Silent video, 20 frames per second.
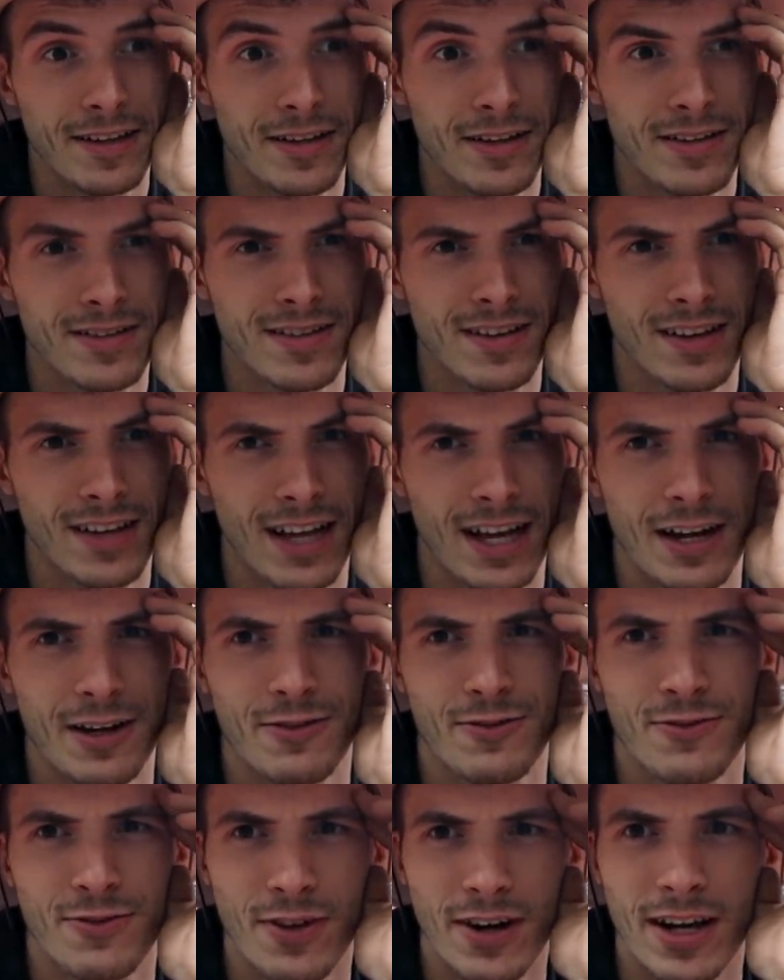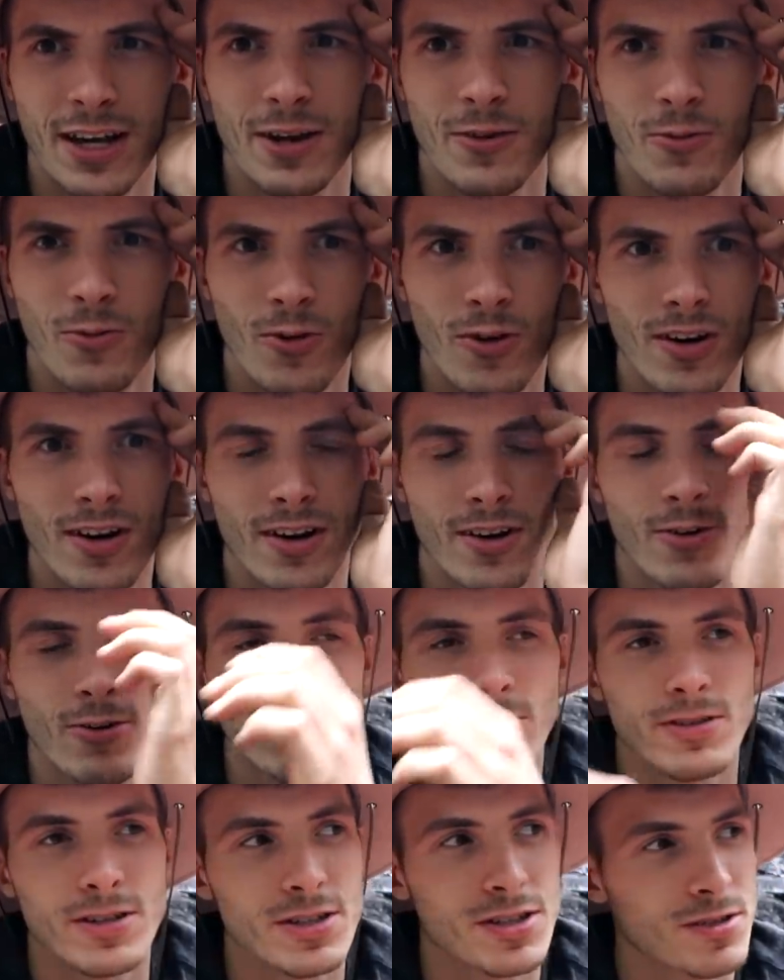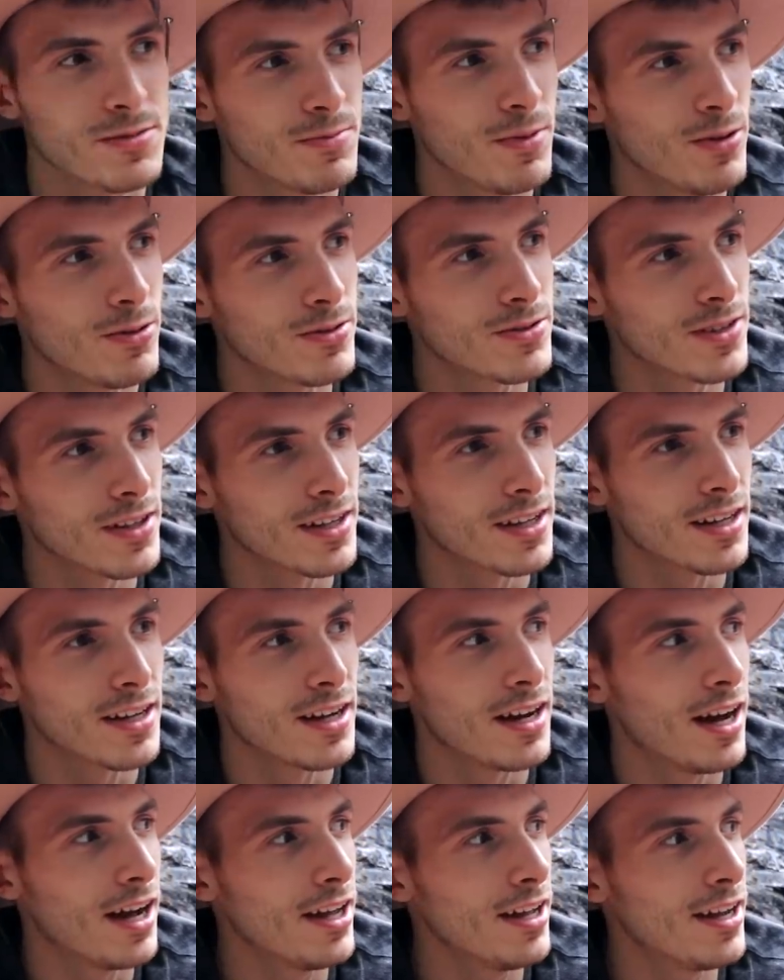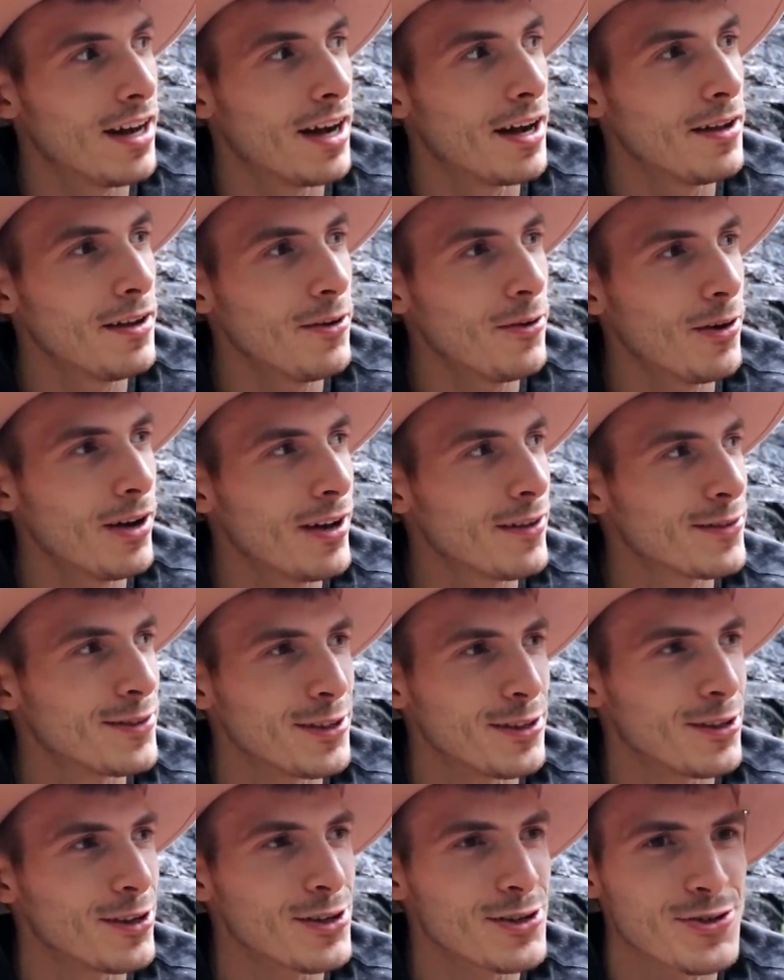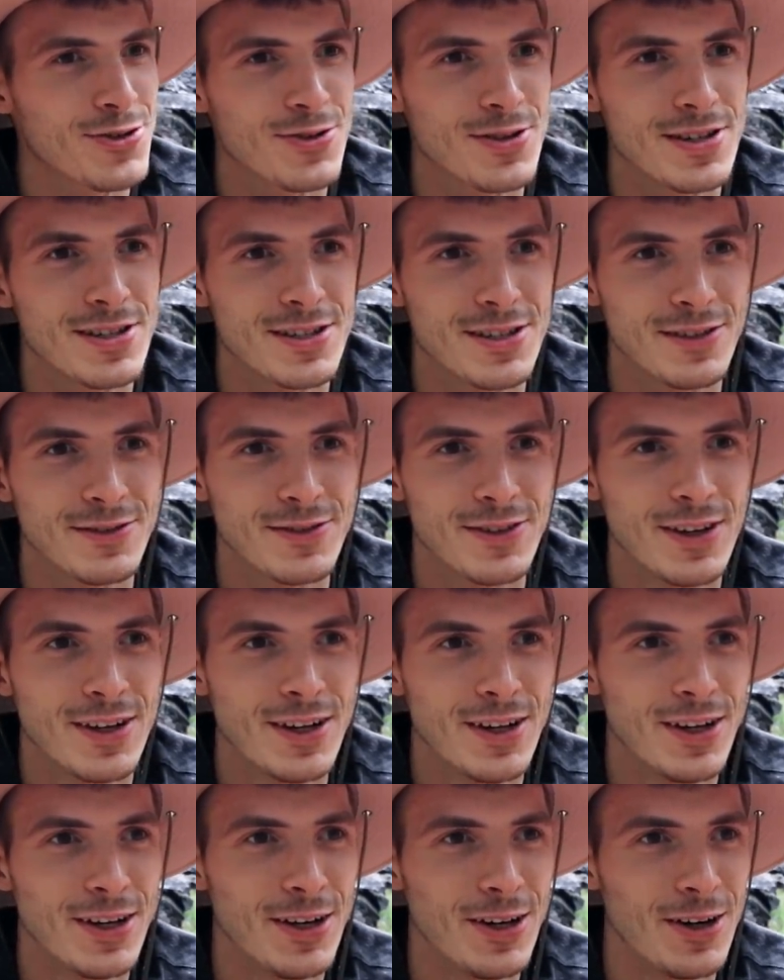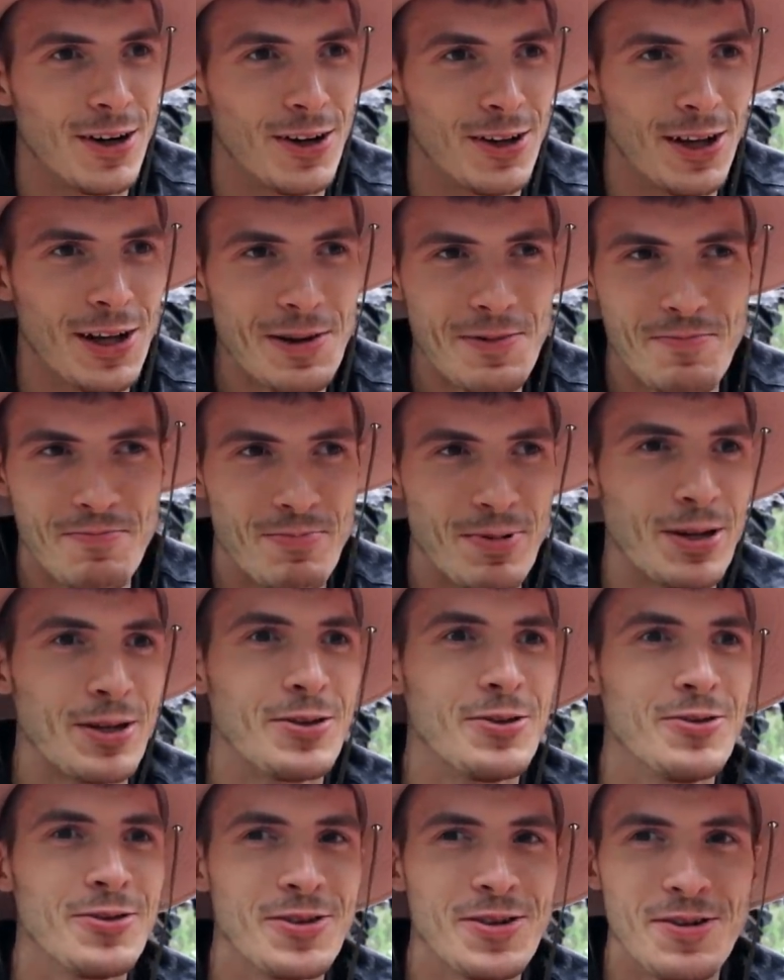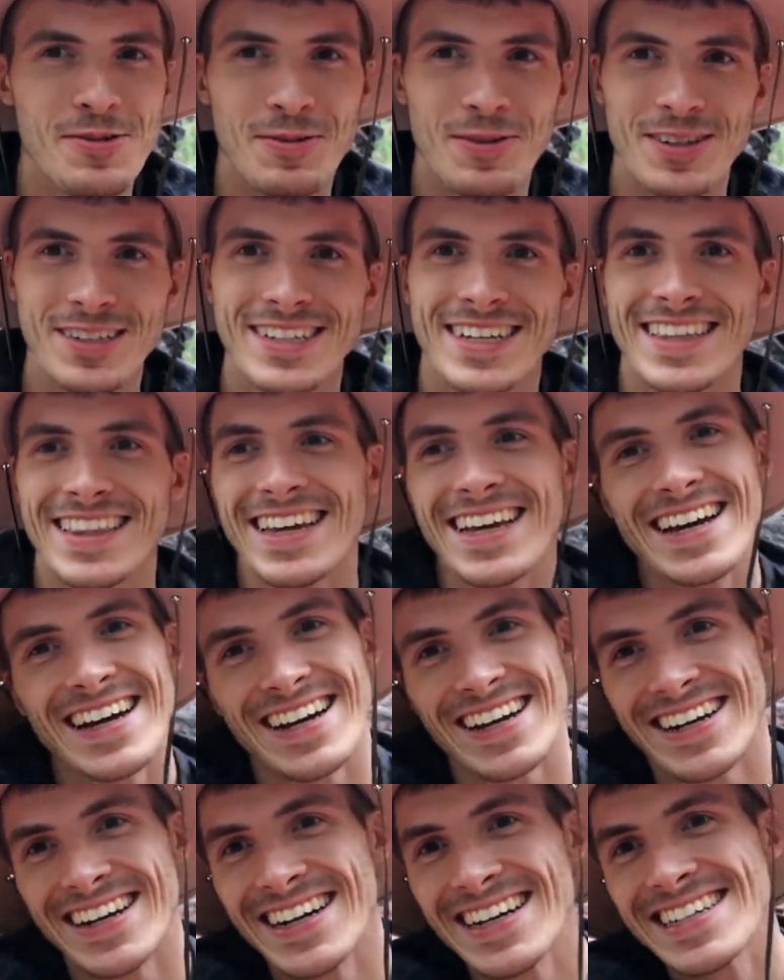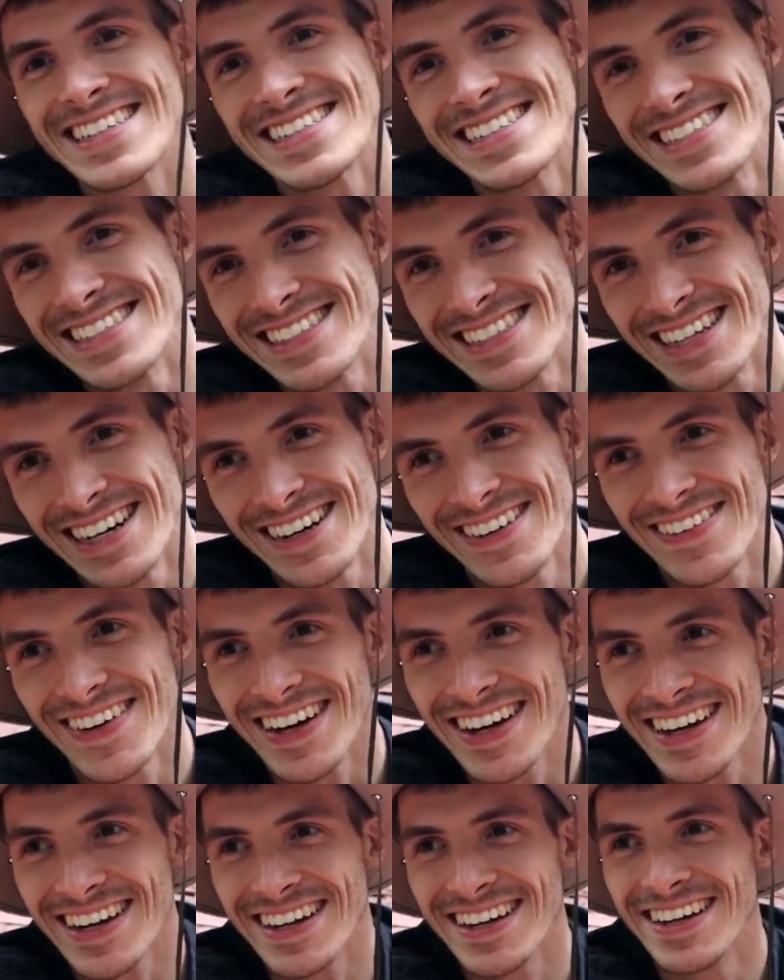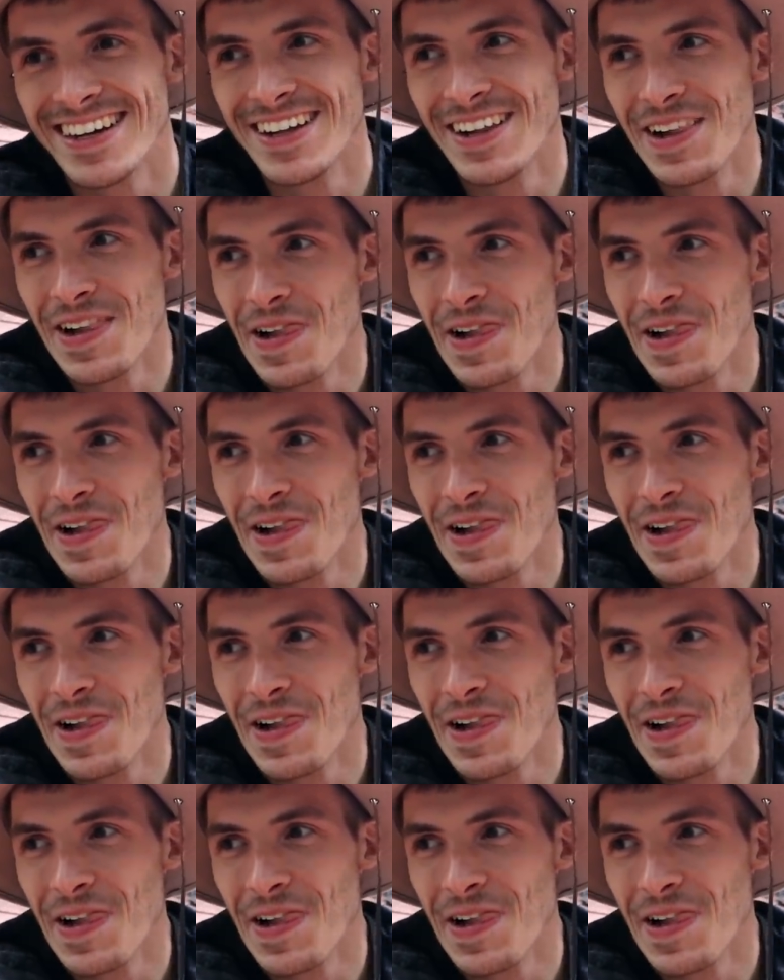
it's a lot of freaking work. Holy smokes. Like, I, I don't have the luxuries of a lot of big YouTubers. Like they get cooks and stuff. I gotta,